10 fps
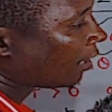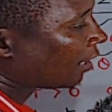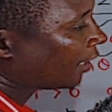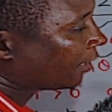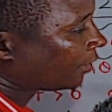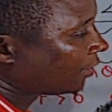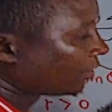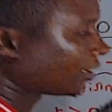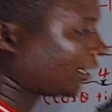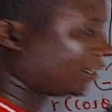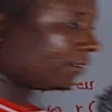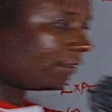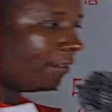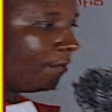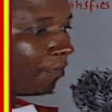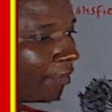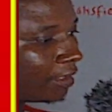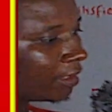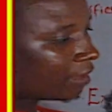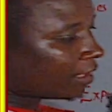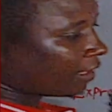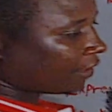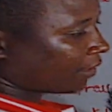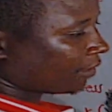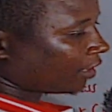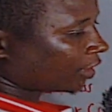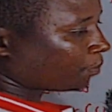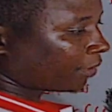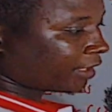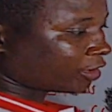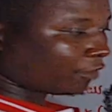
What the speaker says: I theta. This is the exponential